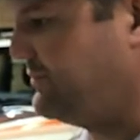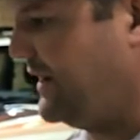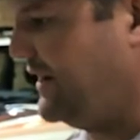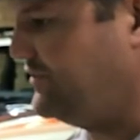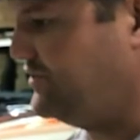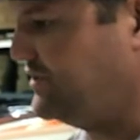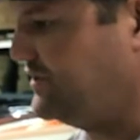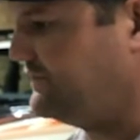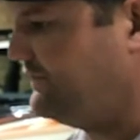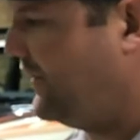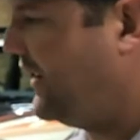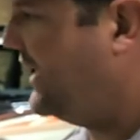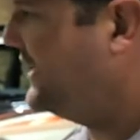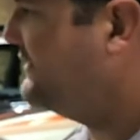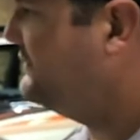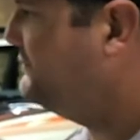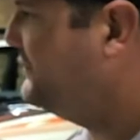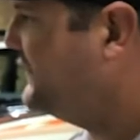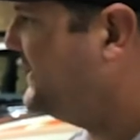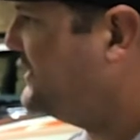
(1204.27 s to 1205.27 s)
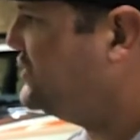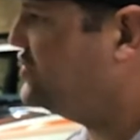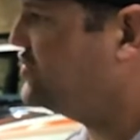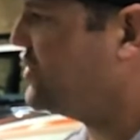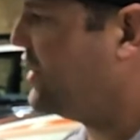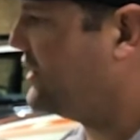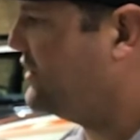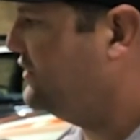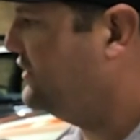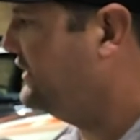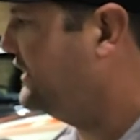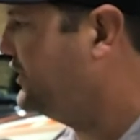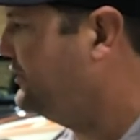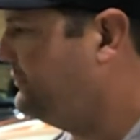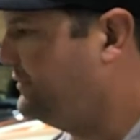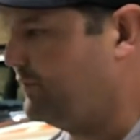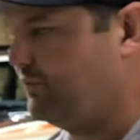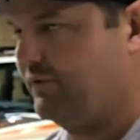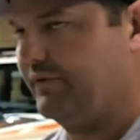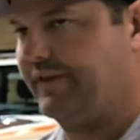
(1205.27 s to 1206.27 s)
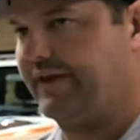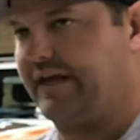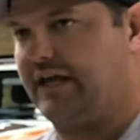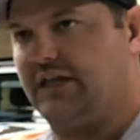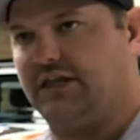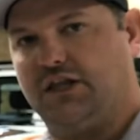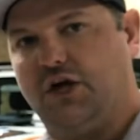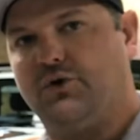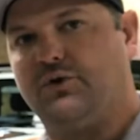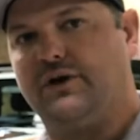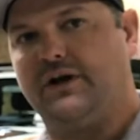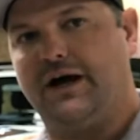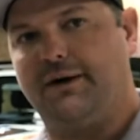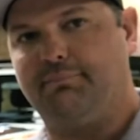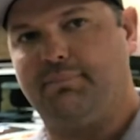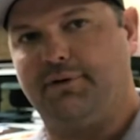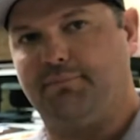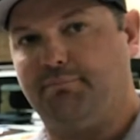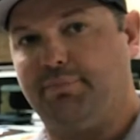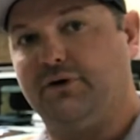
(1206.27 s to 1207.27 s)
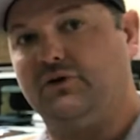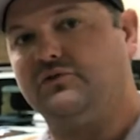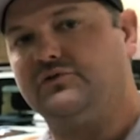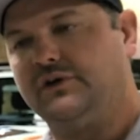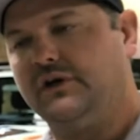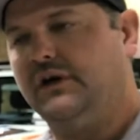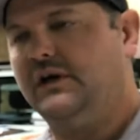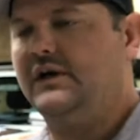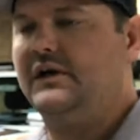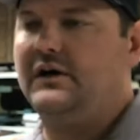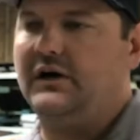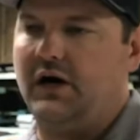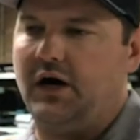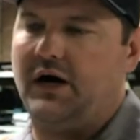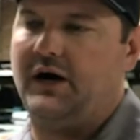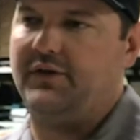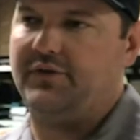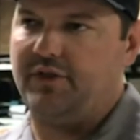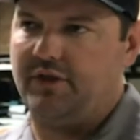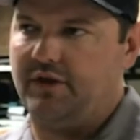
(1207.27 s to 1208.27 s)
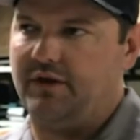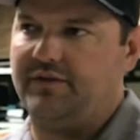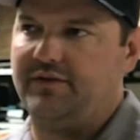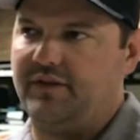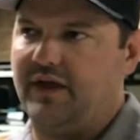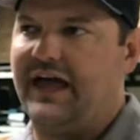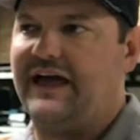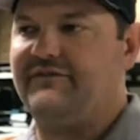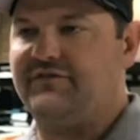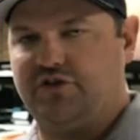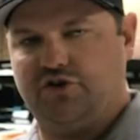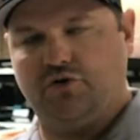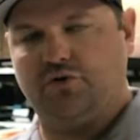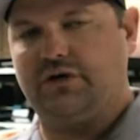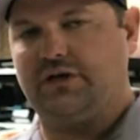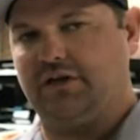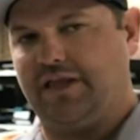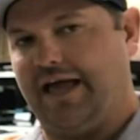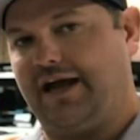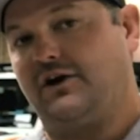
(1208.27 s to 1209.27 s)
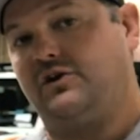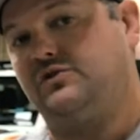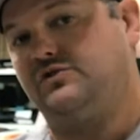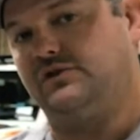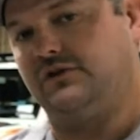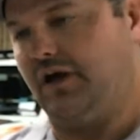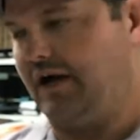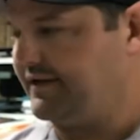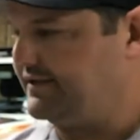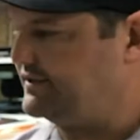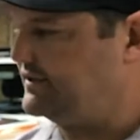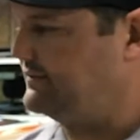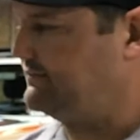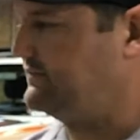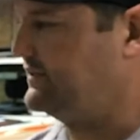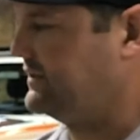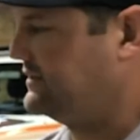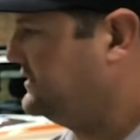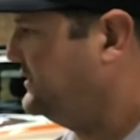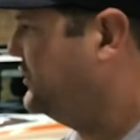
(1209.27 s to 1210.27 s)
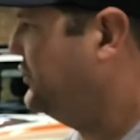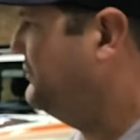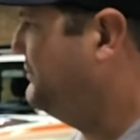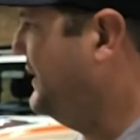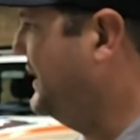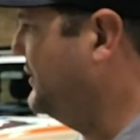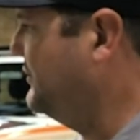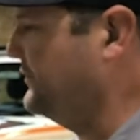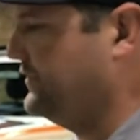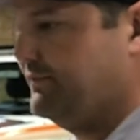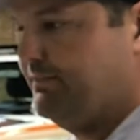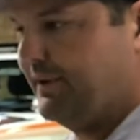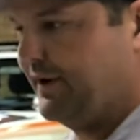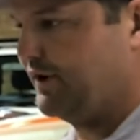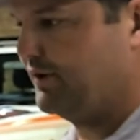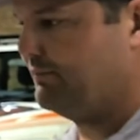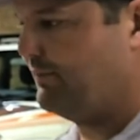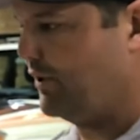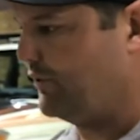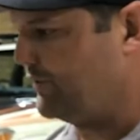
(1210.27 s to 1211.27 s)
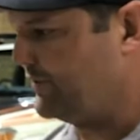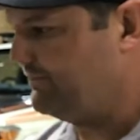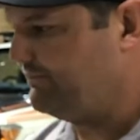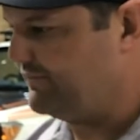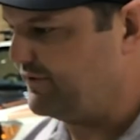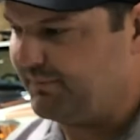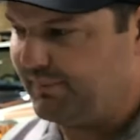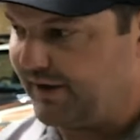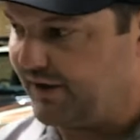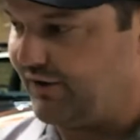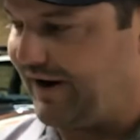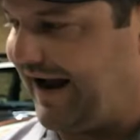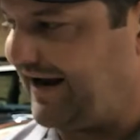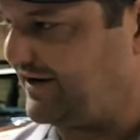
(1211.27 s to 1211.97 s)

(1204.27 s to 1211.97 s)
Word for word: around just fine, but they struggle a little bit when they get loaded up and built. Uh, the the heavy duty Land Cruiser line does a little better with the bigger motor, the bigger